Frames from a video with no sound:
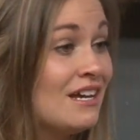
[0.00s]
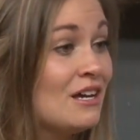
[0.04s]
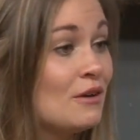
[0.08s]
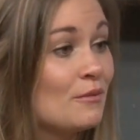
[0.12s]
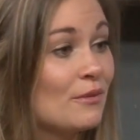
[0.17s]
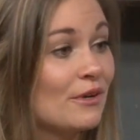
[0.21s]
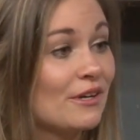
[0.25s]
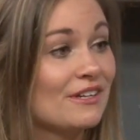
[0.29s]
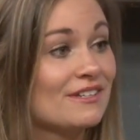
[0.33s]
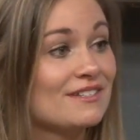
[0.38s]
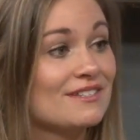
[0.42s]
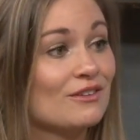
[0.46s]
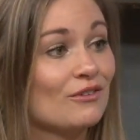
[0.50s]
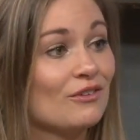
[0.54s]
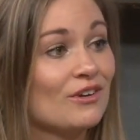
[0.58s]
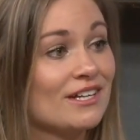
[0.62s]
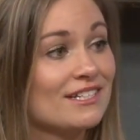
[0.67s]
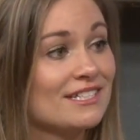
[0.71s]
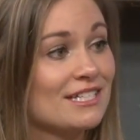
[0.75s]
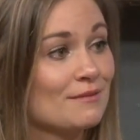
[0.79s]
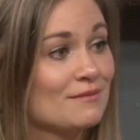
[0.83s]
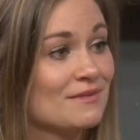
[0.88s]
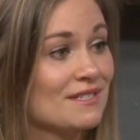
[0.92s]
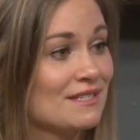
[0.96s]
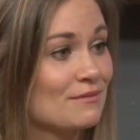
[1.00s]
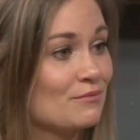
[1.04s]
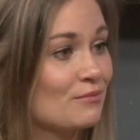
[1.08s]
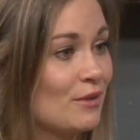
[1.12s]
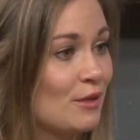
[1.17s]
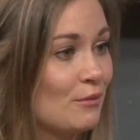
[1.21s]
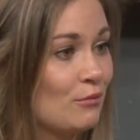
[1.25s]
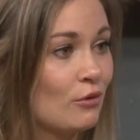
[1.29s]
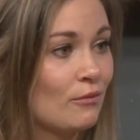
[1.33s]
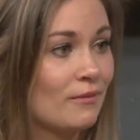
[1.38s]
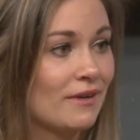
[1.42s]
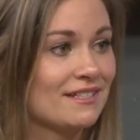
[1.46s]
Because a lot of times
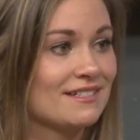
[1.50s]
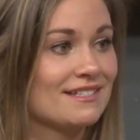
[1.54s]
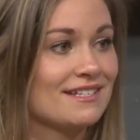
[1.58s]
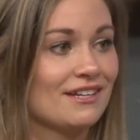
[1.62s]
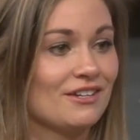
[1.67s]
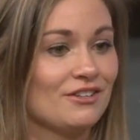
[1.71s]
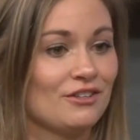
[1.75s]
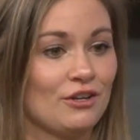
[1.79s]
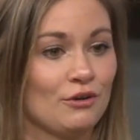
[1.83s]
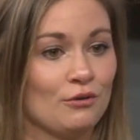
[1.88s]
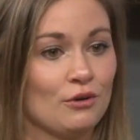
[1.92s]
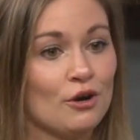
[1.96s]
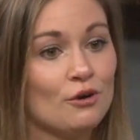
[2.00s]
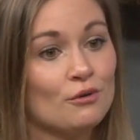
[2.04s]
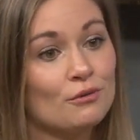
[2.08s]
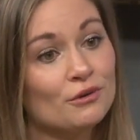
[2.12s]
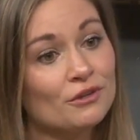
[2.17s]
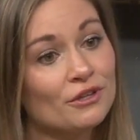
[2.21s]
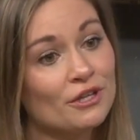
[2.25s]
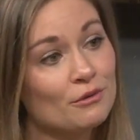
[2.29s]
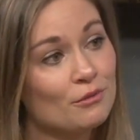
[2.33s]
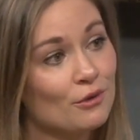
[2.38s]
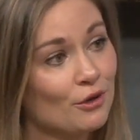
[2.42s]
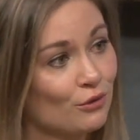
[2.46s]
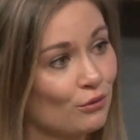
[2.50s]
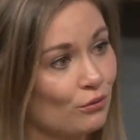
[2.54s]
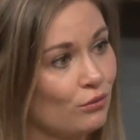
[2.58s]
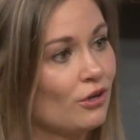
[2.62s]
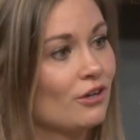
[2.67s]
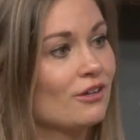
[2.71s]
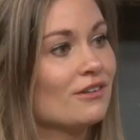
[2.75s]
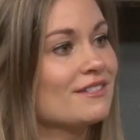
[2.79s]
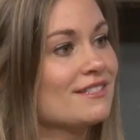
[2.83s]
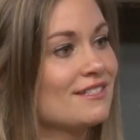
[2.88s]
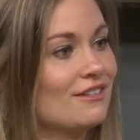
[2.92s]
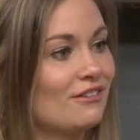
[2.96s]
people might say, oh, well, they both
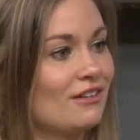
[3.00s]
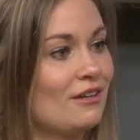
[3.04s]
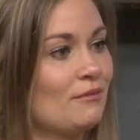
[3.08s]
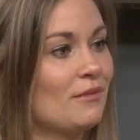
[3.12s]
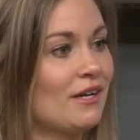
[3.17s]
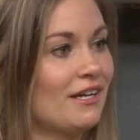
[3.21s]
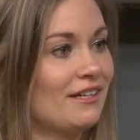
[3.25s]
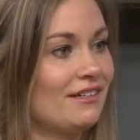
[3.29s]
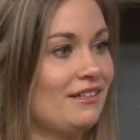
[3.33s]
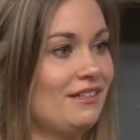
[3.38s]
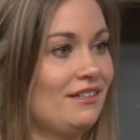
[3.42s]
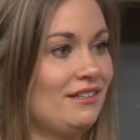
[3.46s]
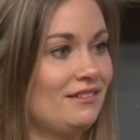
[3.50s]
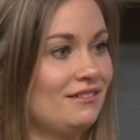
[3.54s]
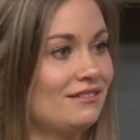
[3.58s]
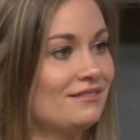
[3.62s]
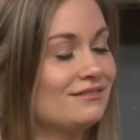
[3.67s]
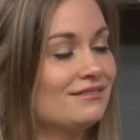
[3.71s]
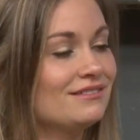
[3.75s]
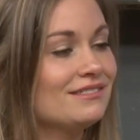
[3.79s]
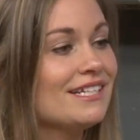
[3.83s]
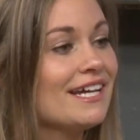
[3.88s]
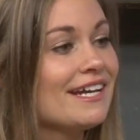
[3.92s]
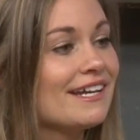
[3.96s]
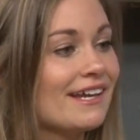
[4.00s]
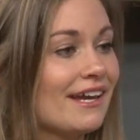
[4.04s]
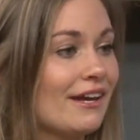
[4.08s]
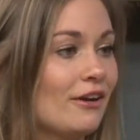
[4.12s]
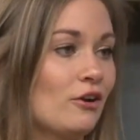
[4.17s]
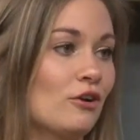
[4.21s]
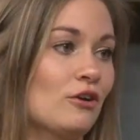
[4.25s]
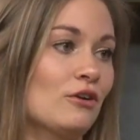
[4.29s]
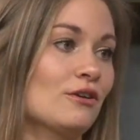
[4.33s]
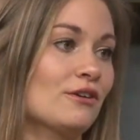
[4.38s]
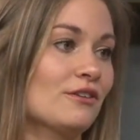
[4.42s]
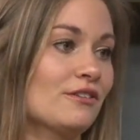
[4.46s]
work, so they might need
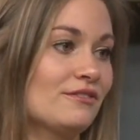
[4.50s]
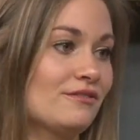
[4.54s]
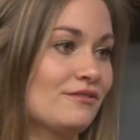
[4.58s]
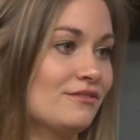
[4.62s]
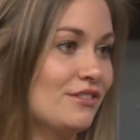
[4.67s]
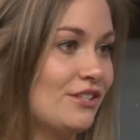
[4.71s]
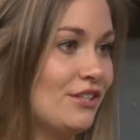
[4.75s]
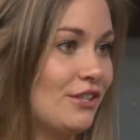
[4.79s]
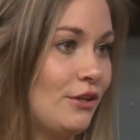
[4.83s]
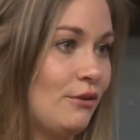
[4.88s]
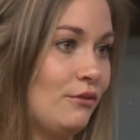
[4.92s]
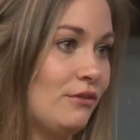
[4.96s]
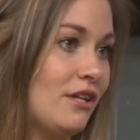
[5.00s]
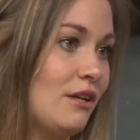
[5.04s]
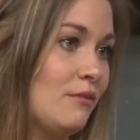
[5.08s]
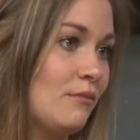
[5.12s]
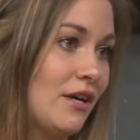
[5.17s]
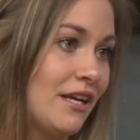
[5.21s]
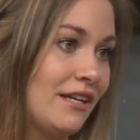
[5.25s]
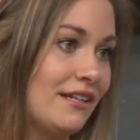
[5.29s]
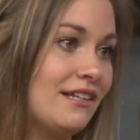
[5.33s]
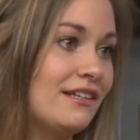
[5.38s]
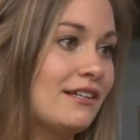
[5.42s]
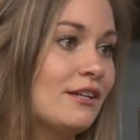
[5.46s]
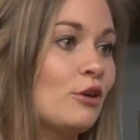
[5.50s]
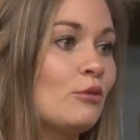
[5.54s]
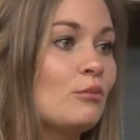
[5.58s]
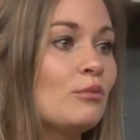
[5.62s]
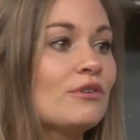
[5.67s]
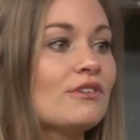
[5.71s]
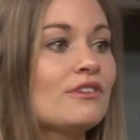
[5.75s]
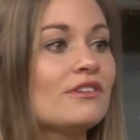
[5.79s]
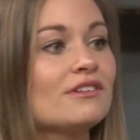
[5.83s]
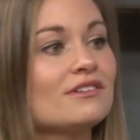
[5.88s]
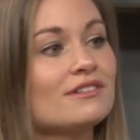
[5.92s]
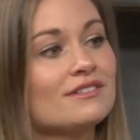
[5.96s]
daycare, or, they might need help
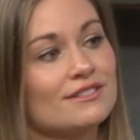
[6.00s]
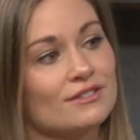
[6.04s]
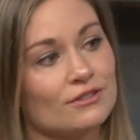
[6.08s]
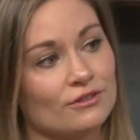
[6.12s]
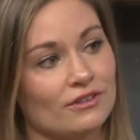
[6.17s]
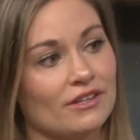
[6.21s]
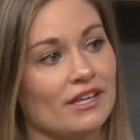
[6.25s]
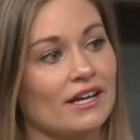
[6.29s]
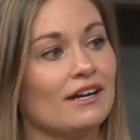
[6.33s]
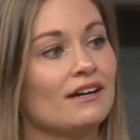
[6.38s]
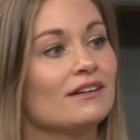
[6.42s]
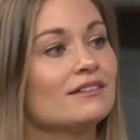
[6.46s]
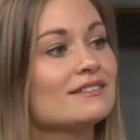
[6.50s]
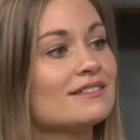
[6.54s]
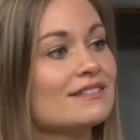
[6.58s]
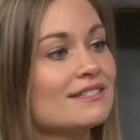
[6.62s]
with this or that.